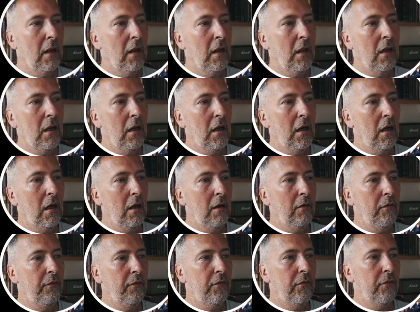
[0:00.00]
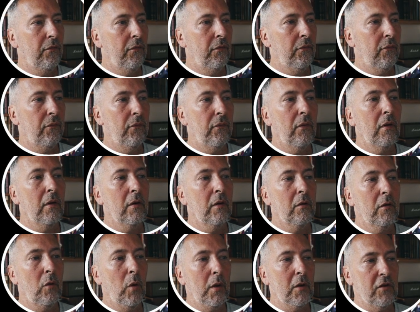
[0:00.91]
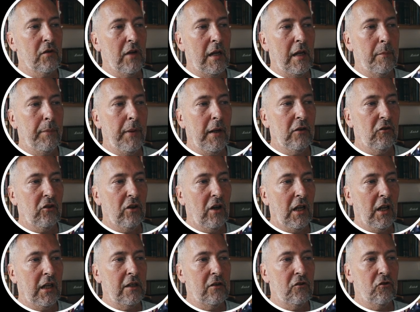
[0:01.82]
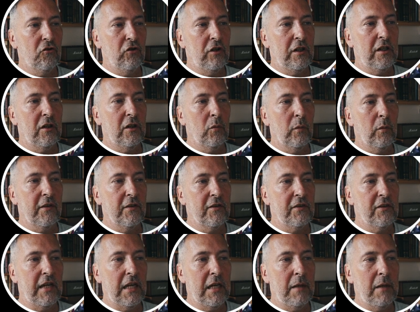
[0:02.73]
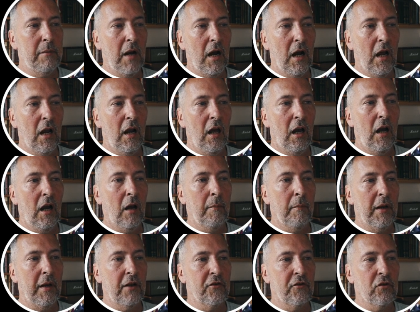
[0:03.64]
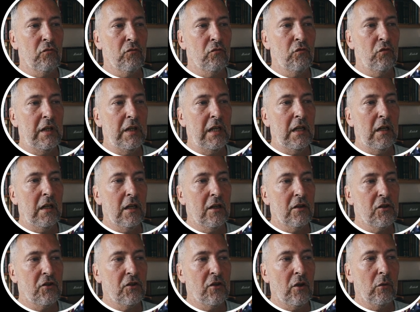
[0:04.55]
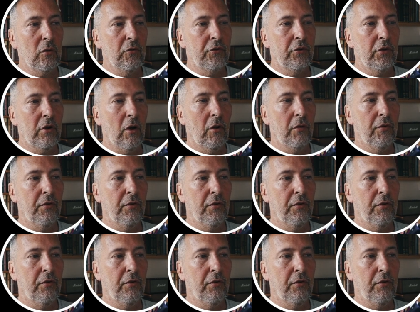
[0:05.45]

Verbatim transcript: Uh, Quote, a punchline is treated with the same alarm as a real assault on the